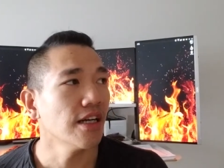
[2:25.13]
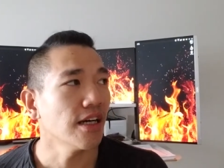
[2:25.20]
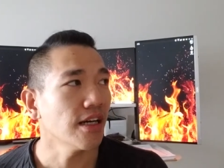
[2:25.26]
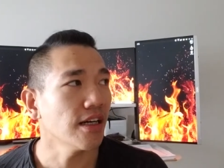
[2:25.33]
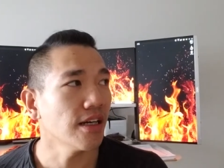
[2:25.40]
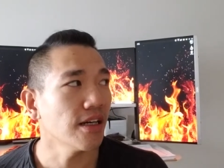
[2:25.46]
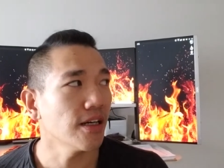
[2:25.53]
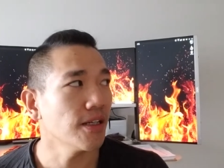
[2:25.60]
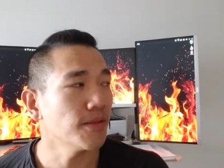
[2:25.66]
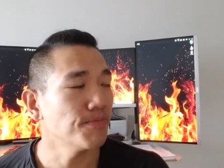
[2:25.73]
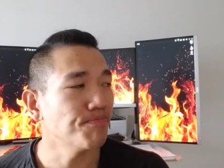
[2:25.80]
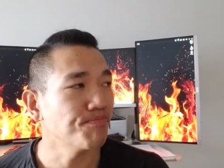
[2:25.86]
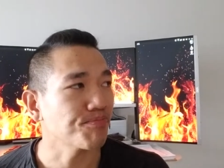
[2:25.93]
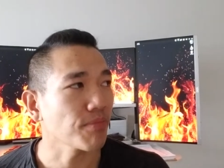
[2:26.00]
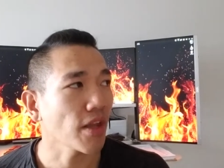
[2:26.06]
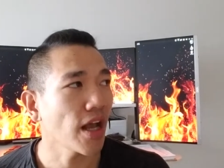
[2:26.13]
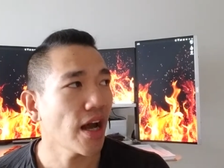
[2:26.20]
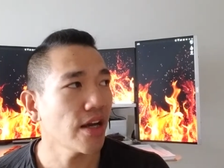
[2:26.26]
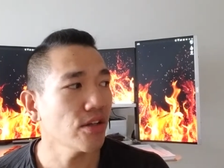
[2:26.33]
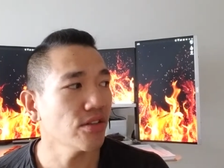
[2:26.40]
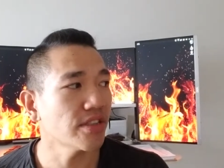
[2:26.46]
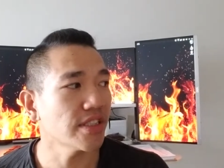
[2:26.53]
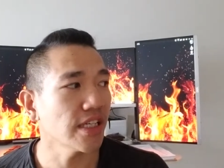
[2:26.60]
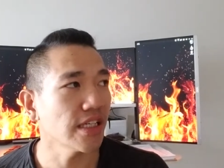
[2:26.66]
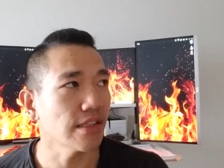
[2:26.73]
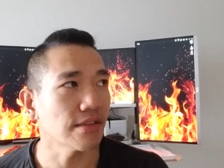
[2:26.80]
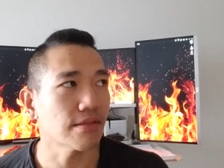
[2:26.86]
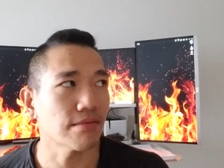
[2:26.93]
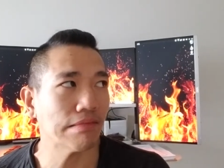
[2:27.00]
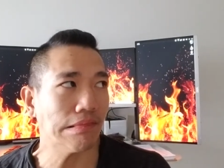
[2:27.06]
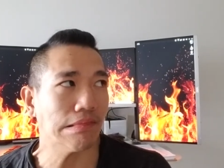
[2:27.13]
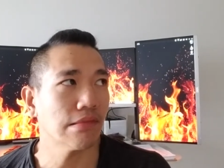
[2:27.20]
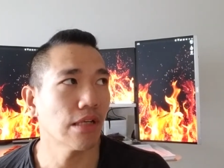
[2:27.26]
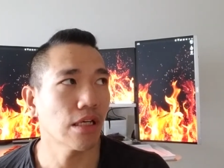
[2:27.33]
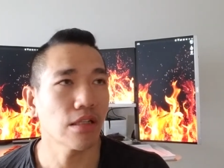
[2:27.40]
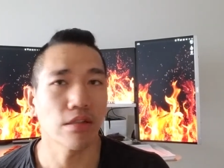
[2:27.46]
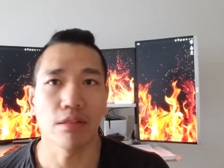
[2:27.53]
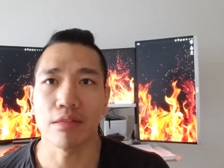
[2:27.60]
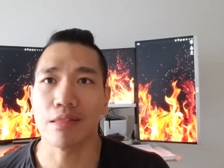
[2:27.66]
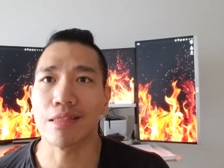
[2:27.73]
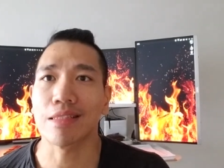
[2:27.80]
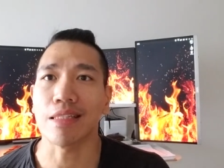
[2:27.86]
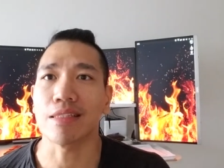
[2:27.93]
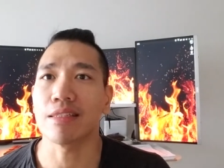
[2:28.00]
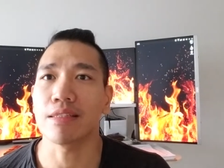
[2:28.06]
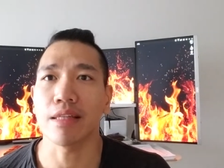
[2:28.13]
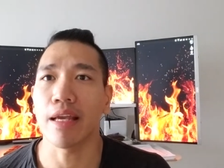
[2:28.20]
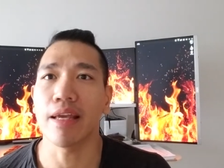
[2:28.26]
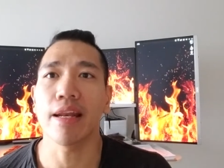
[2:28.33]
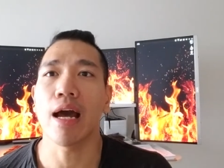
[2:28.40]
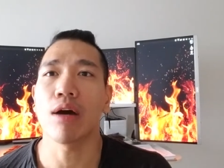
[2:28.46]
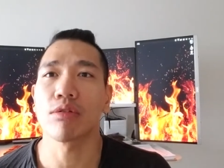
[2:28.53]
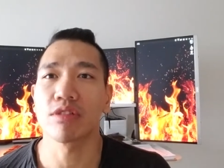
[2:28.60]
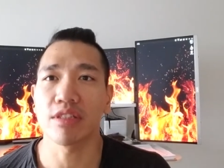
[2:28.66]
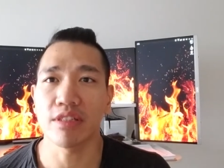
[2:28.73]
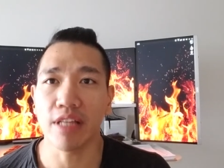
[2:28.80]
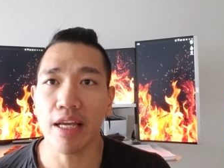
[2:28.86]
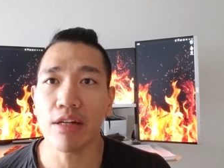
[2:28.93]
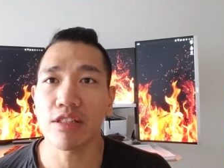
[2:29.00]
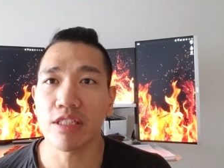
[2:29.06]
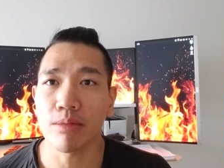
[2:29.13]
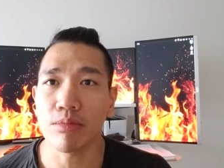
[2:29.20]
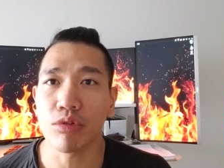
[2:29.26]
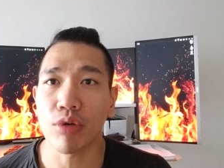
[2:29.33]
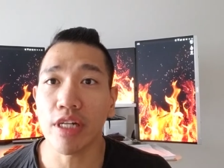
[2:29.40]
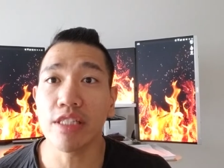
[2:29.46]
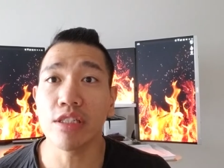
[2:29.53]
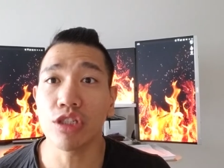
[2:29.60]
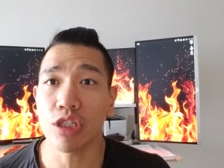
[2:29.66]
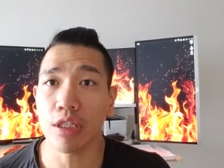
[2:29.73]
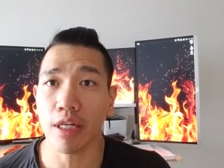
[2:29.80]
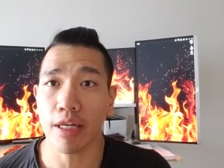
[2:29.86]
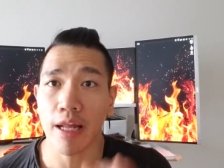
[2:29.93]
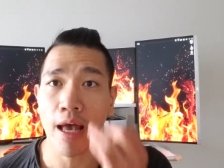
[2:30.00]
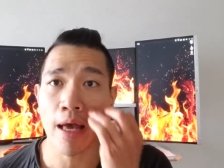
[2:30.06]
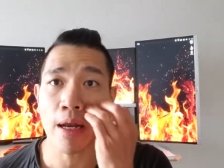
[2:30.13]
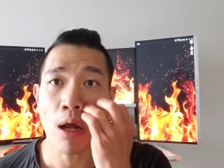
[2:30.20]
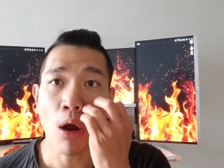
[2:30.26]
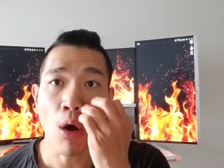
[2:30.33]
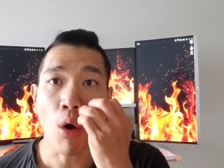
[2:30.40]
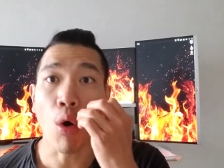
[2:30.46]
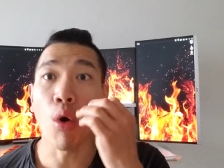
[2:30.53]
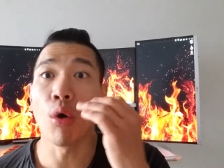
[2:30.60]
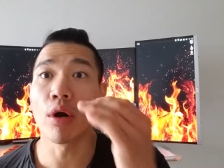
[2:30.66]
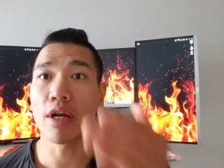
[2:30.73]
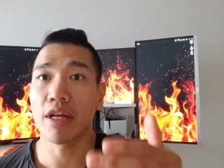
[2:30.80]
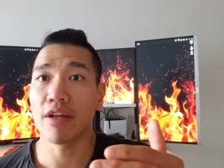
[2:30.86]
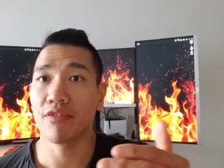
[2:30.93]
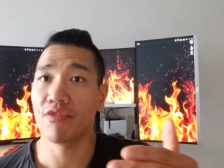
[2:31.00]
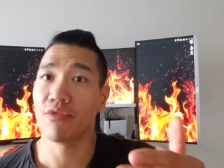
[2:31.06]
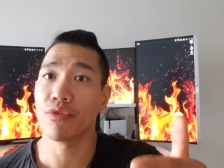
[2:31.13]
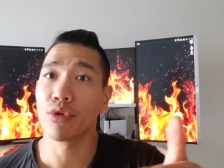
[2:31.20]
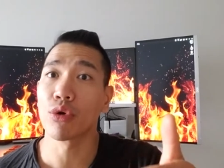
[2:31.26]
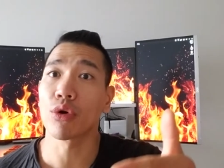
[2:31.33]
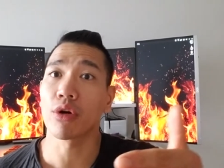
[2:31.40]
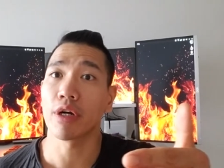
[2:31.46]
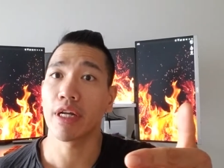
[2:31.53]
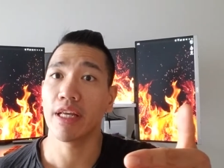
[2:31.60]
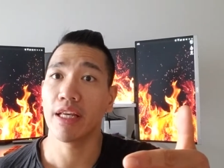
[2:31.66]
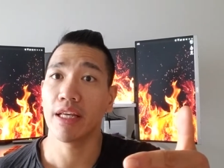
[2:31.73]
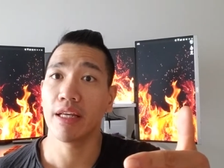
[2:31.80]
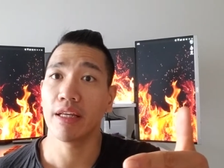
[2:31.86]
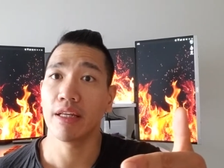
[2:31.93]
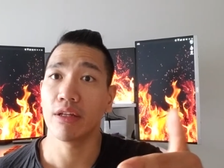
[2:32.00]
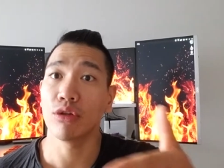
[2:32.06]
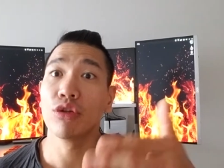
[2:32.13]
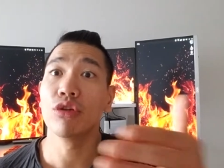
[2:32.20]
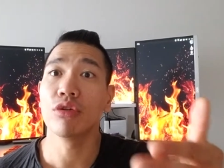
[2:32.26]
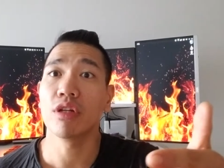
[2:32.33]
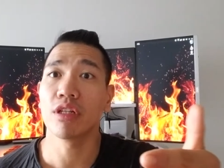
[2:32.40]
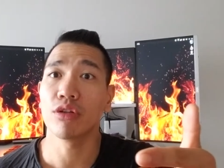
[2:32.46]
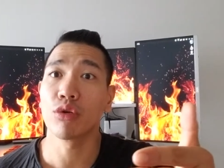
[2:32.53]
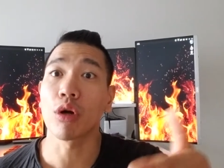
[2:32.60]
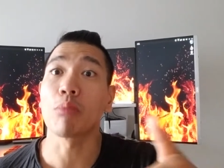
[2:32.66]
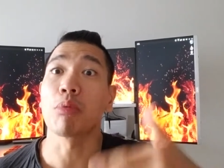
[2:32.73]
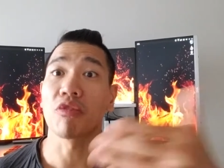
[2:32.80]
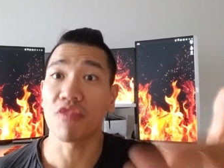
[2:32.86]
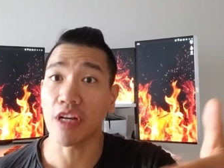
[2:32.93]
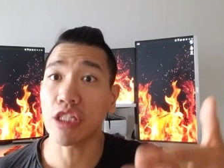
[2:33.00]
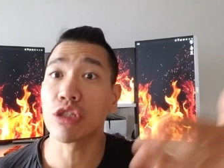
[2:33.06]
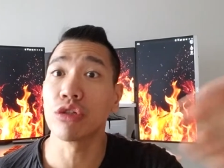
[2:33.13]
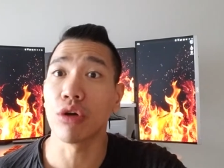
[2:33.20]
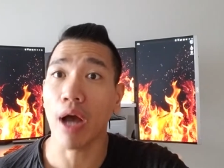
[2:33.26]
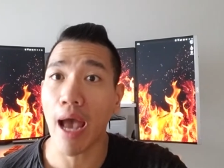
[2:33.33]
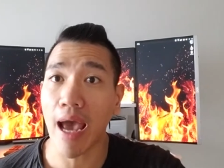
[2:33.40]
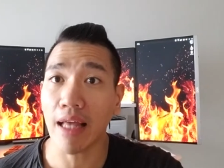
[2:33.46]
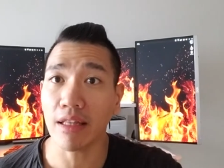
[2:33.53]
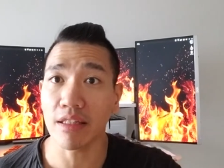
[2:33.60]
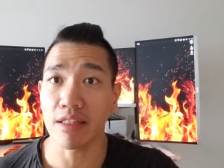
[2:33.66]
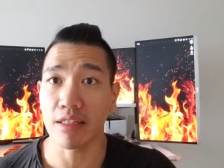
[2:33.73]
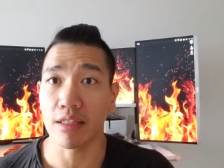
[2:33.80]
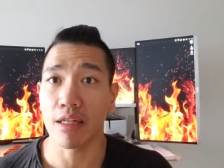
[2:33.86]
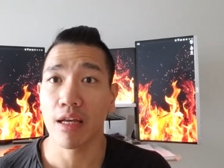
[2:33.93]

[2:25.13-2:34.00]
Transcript: um, how do you say it i don't know six eight hours a day or some crazy shit like that or if you're a you do you're a professional athlete